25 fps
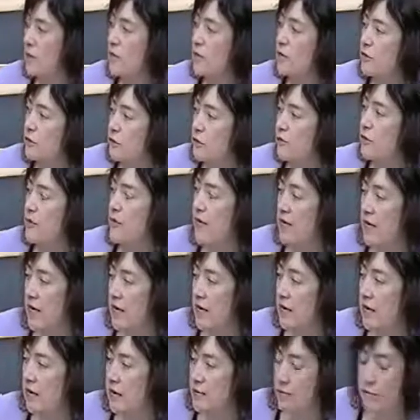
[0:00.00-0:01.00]
should be
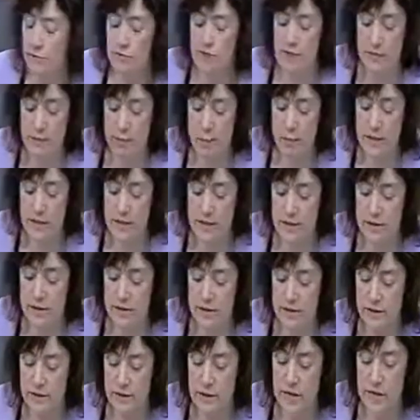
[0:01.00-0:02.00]
accountable for what it
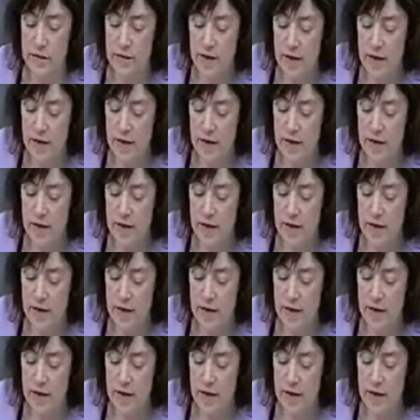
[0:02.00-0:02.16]
does.